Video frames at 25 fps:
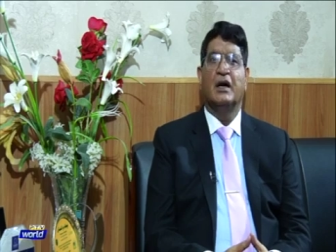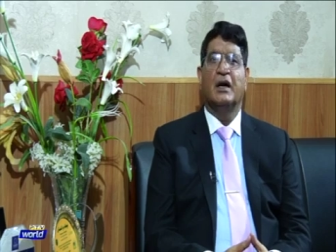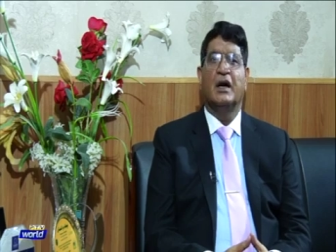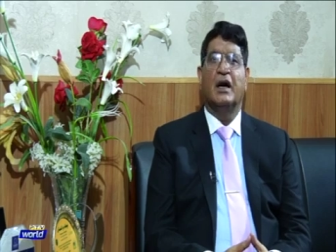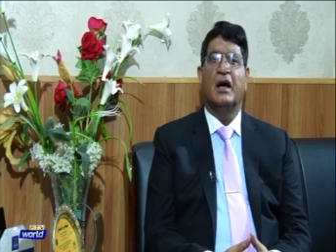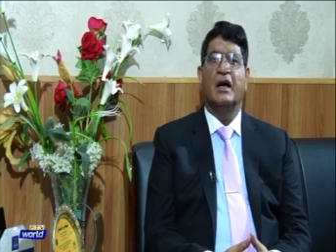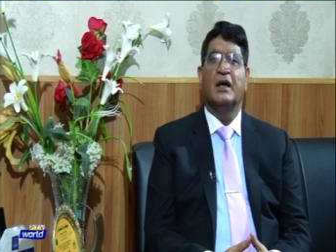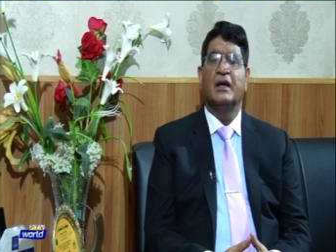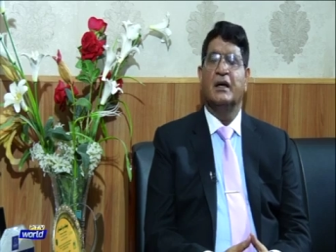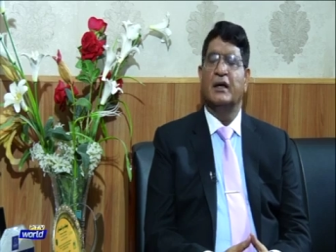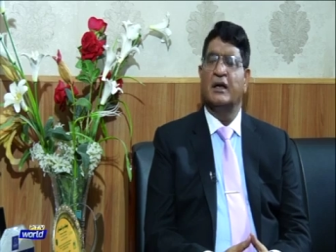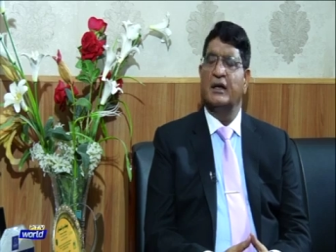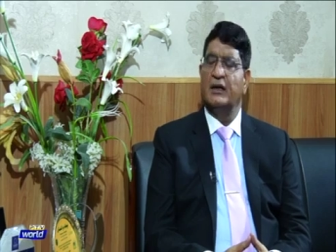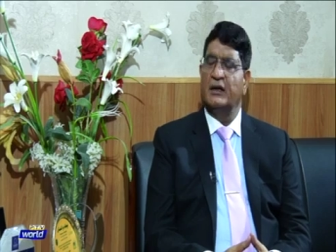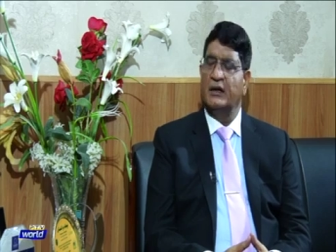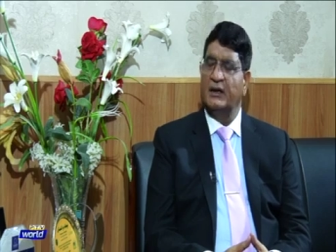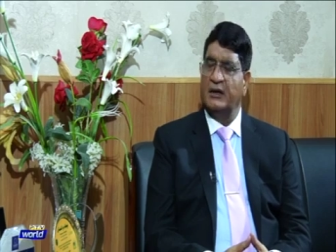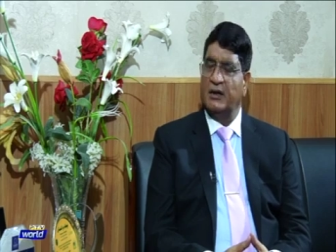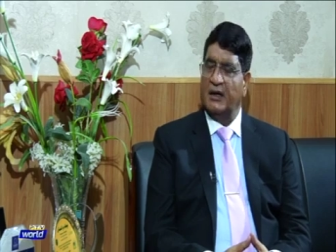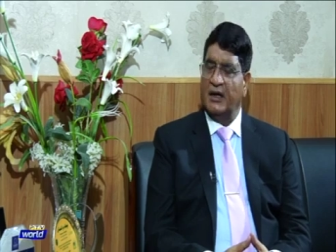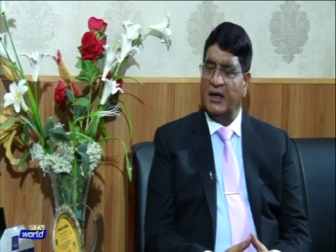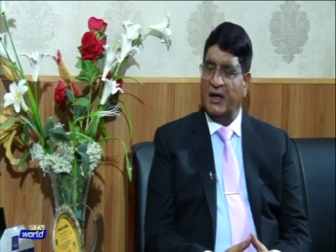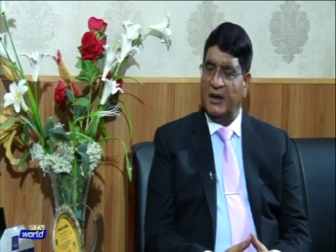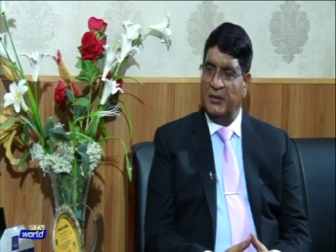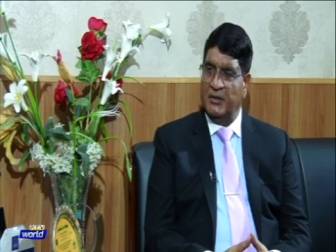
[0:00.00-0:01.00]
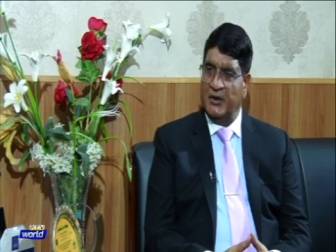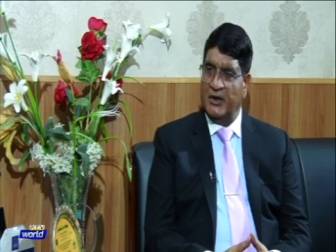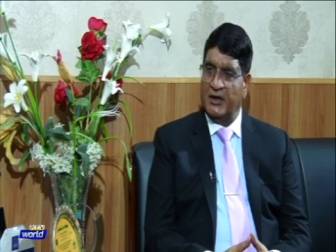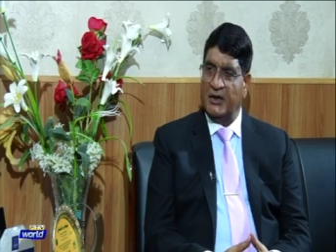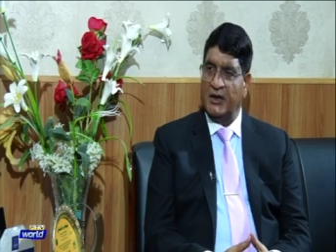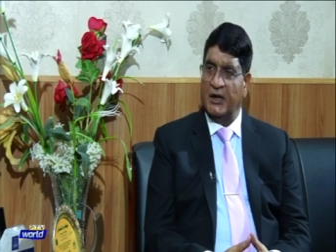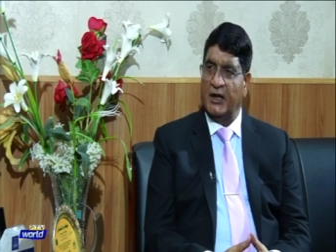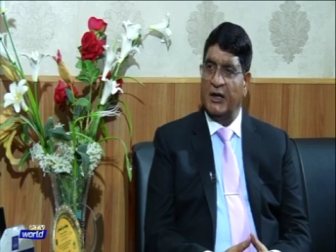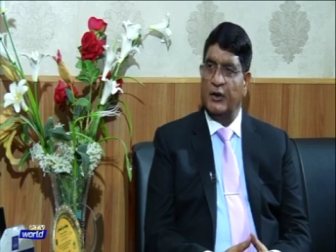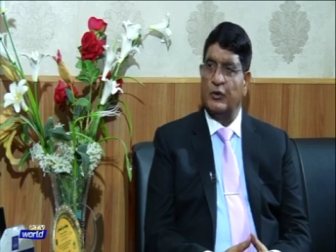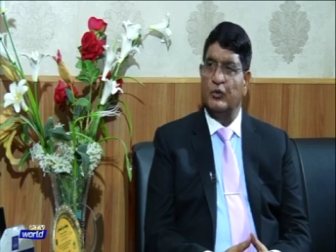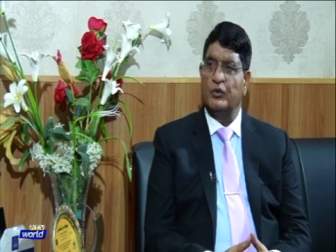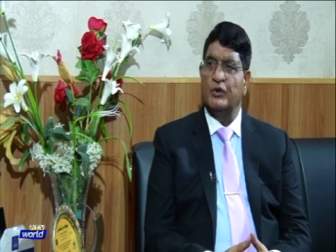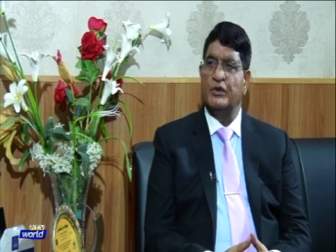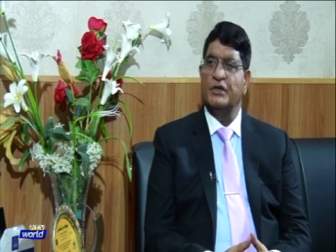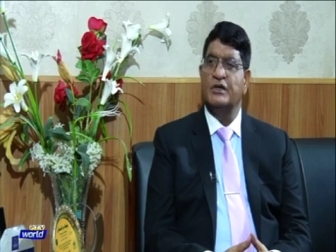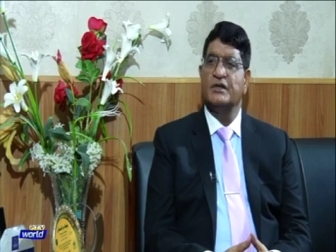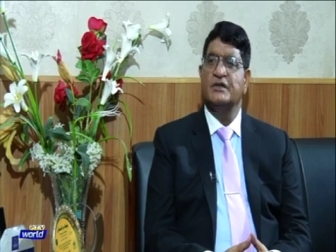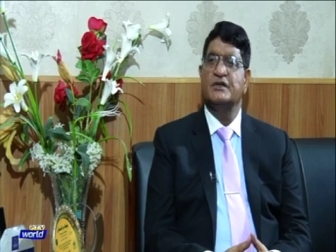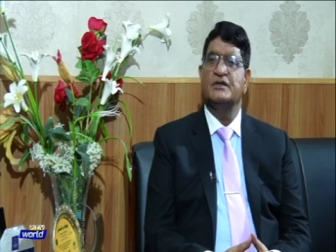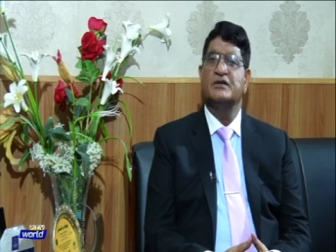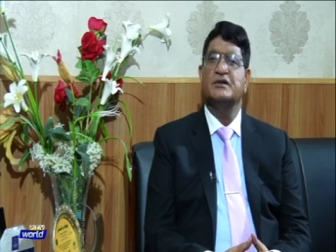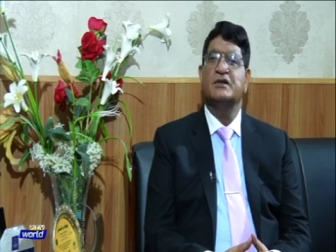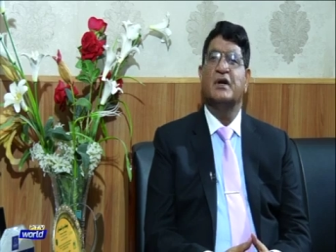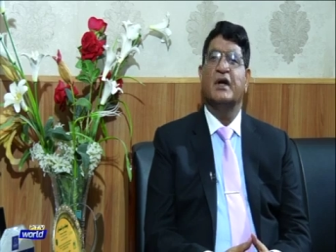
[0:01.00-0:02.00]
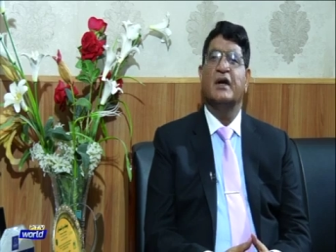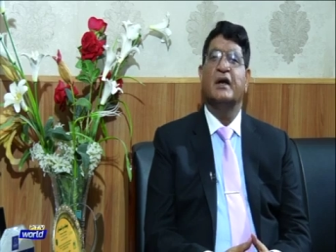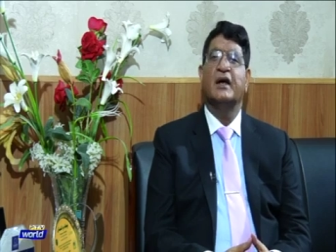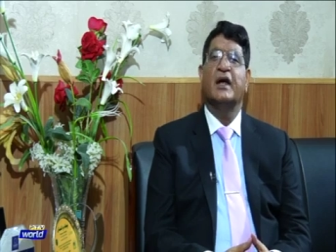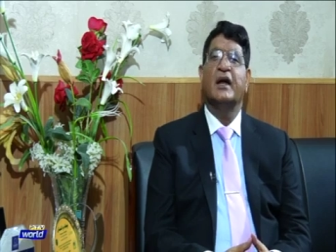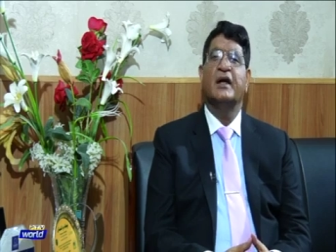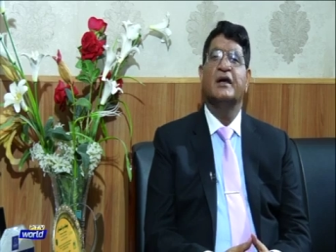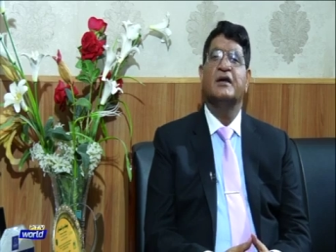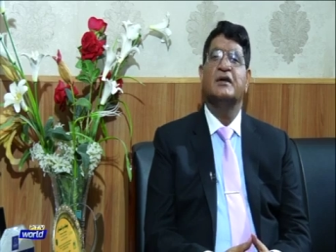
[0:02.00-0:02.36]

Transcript: I learned Arabic language, and I